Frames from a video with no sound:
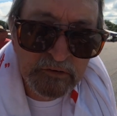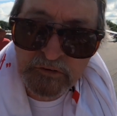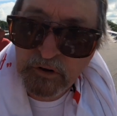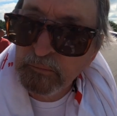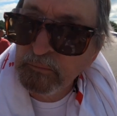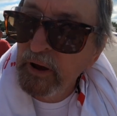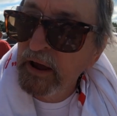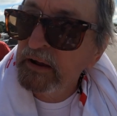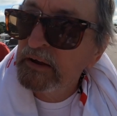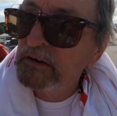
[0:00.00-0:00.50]
to
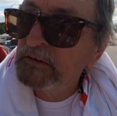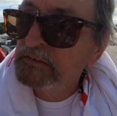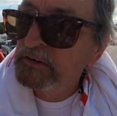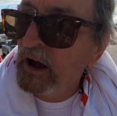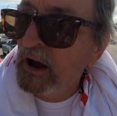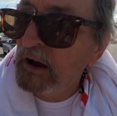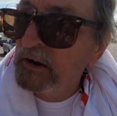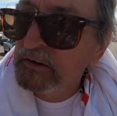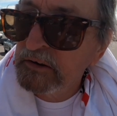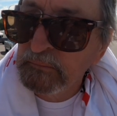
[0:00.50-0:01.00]
make a
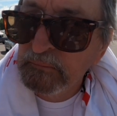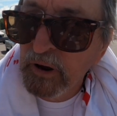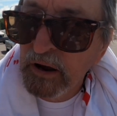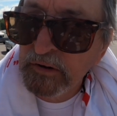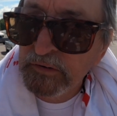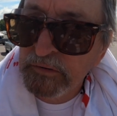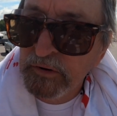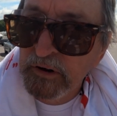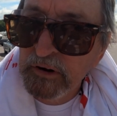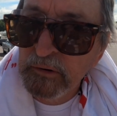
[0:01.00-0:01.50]

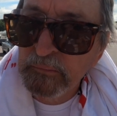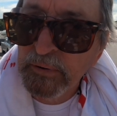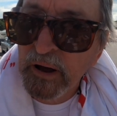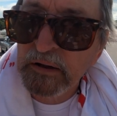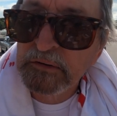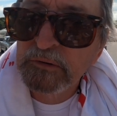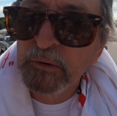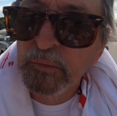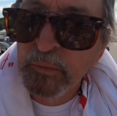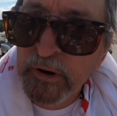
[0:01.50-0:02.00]
documentary
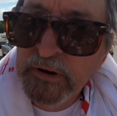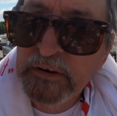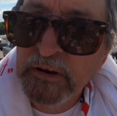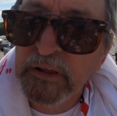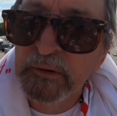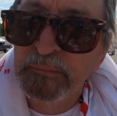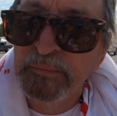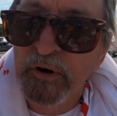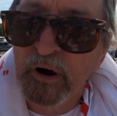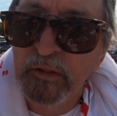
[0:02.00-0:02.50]
about the
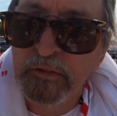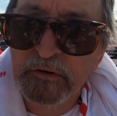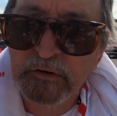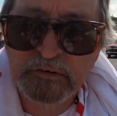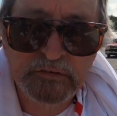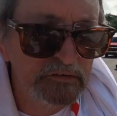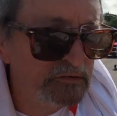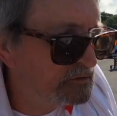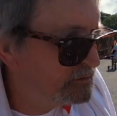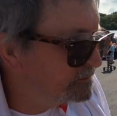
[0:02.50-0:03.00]
Wheatley
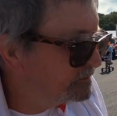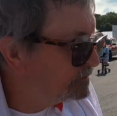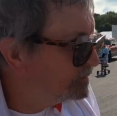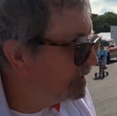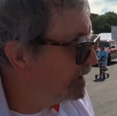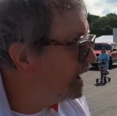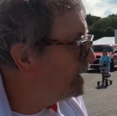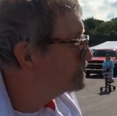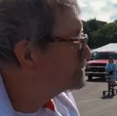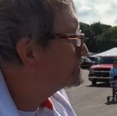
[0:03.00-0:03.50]
brothers.
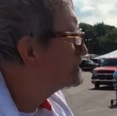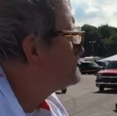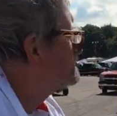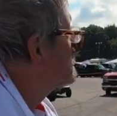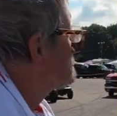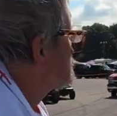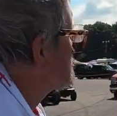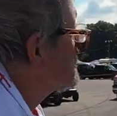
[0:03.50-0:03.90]
Wow. Well,